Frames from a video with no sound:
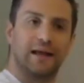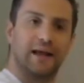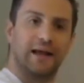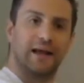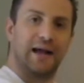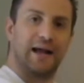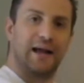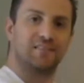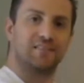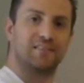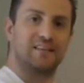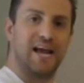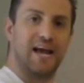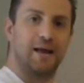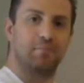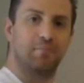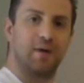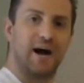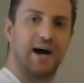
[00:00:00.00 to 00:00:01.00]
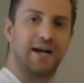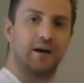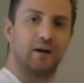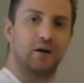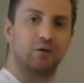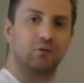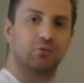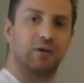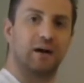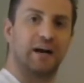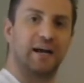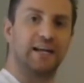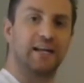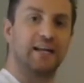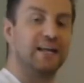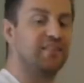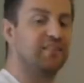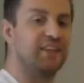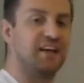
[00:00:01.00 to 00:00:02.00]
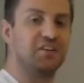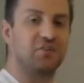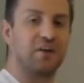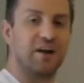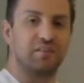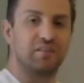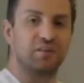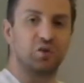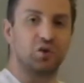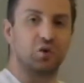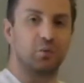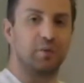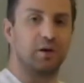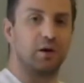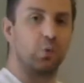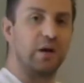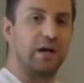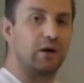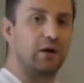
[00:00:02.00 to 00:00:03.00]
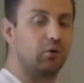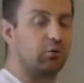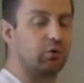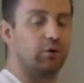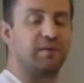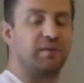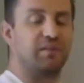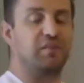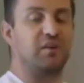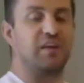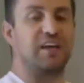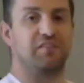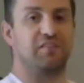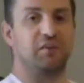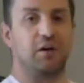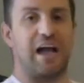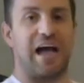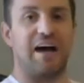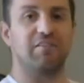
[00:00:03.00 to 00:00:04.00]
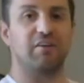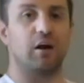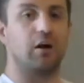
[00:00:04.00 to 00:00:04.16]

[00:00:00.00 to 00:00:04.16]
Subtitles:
as the end buyer, right? Then you have a little bit of wiggle room. If you have it under